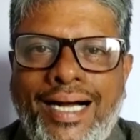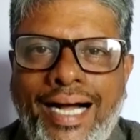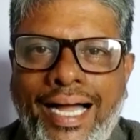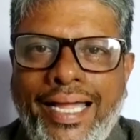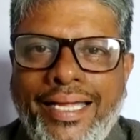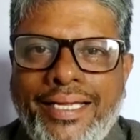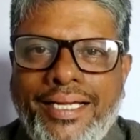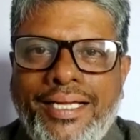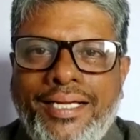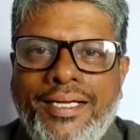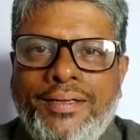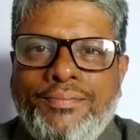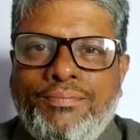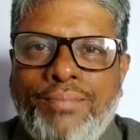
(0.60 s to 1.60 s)
Hi,
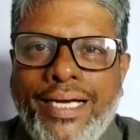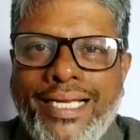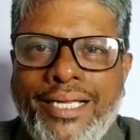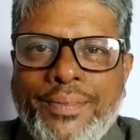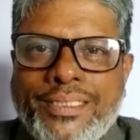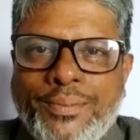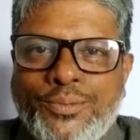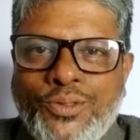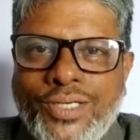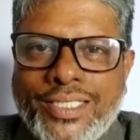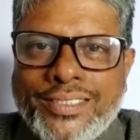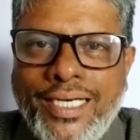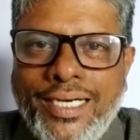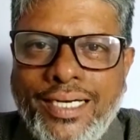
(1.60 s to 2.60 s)
my name is Abdul
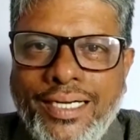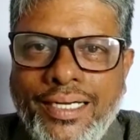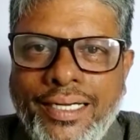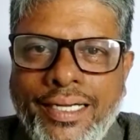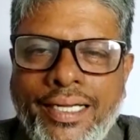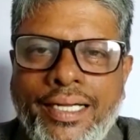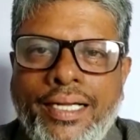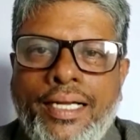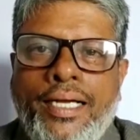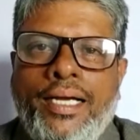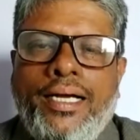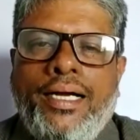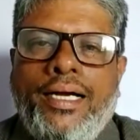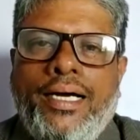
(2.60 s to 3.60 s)
Razak.
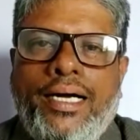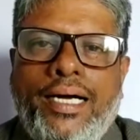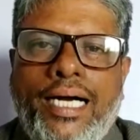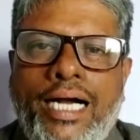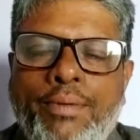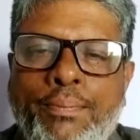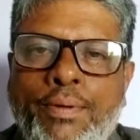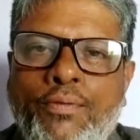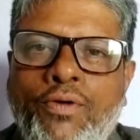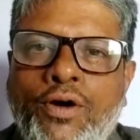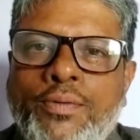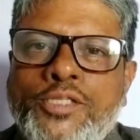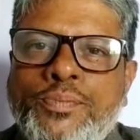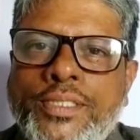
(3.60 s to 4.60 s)
I am a
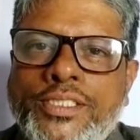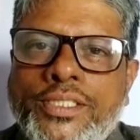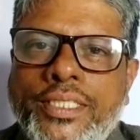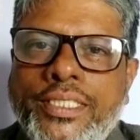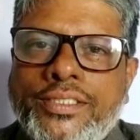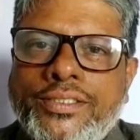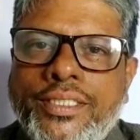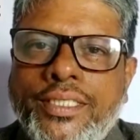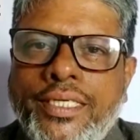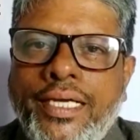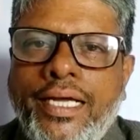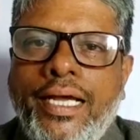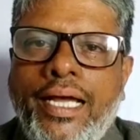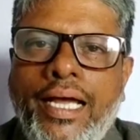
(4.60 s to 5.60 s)
performance specialist
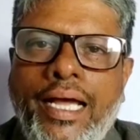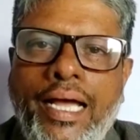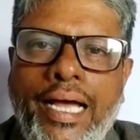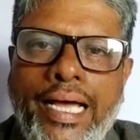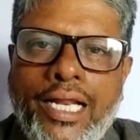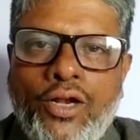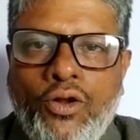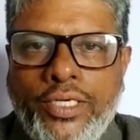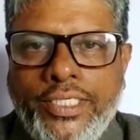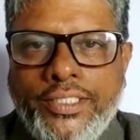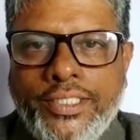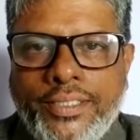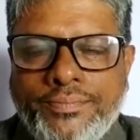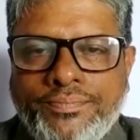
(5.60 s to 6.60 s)
and an
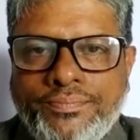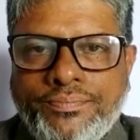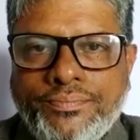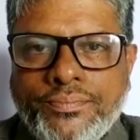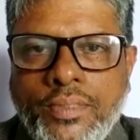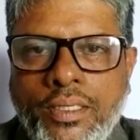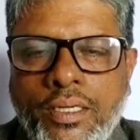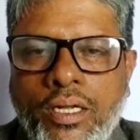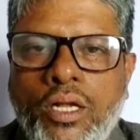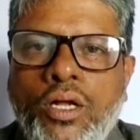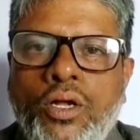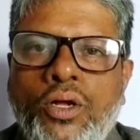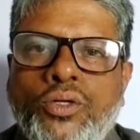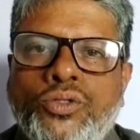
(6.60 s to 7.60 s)
auditor.
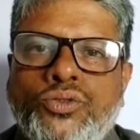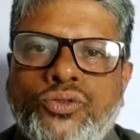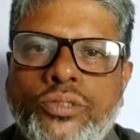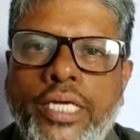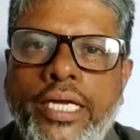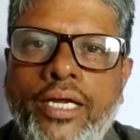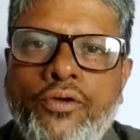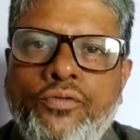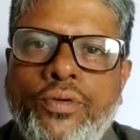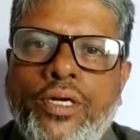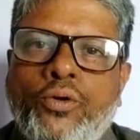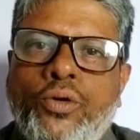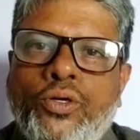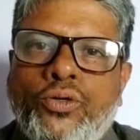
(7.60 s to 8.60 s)
Today we
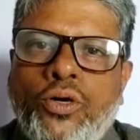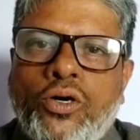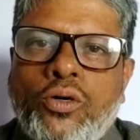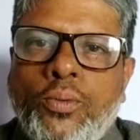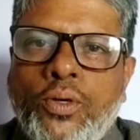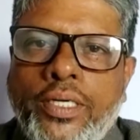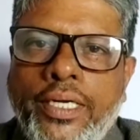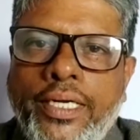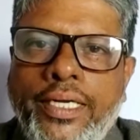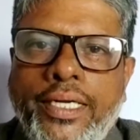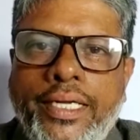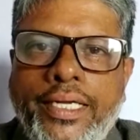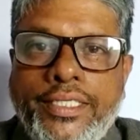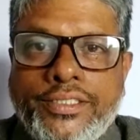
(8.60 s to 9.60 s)
are going to talk about
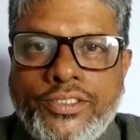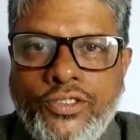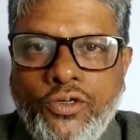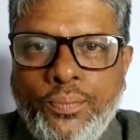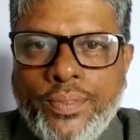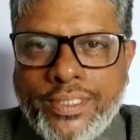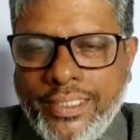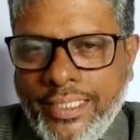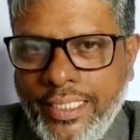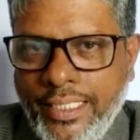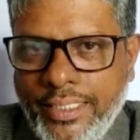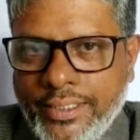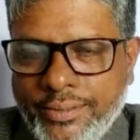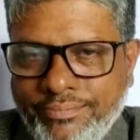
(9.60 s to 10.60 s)
history of present
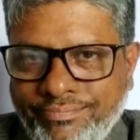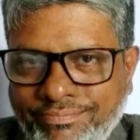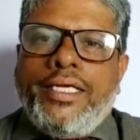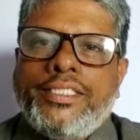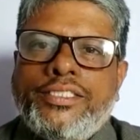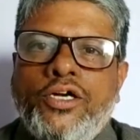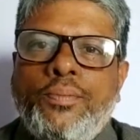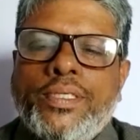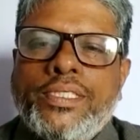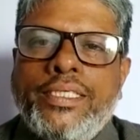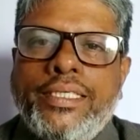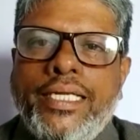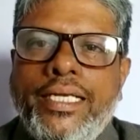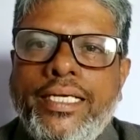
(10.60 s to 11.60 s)
illness. History of
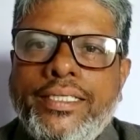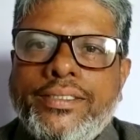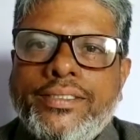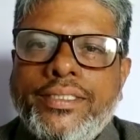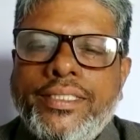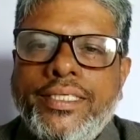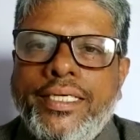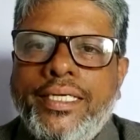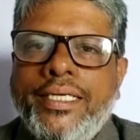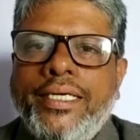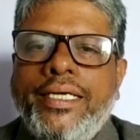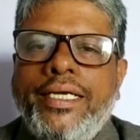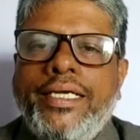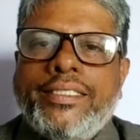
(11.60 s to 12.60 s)
present illness
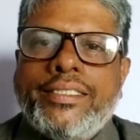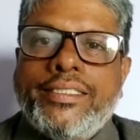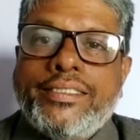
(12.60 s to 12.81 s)
is a